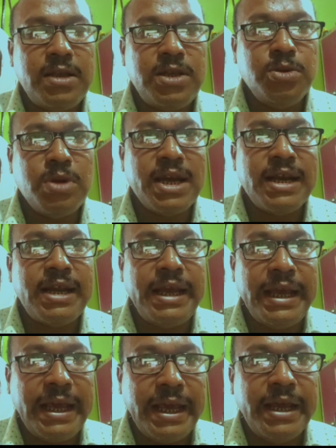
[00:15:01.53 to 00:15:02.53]
you can
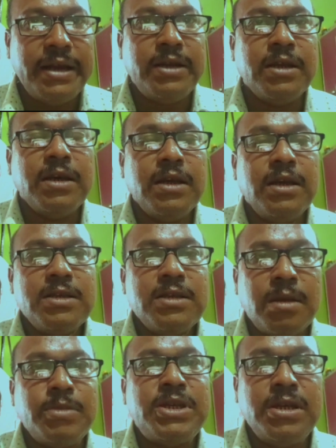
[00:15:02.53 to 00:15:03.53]
add
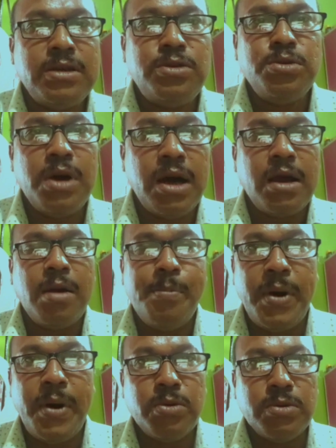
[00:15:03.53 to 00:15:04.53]
something to a
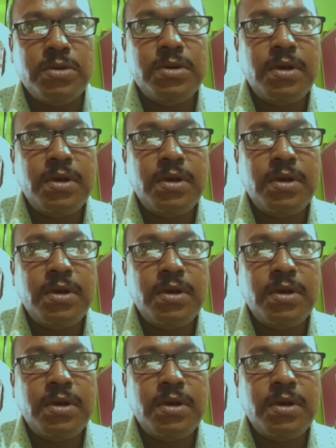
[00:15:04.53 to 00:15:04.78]
compound.